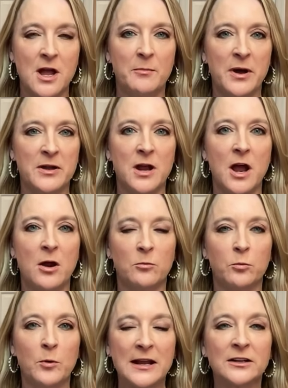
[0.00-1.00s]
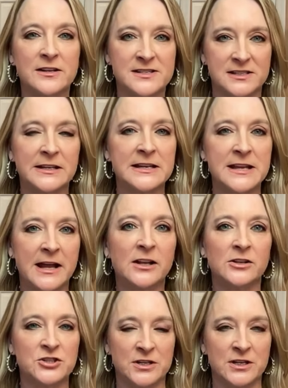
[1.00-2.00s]
but a recklessly
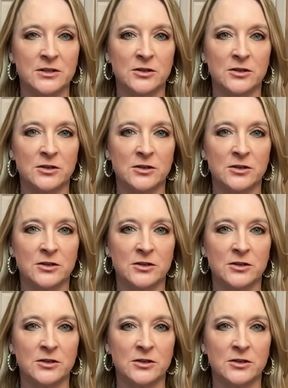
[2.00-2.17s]
negligent,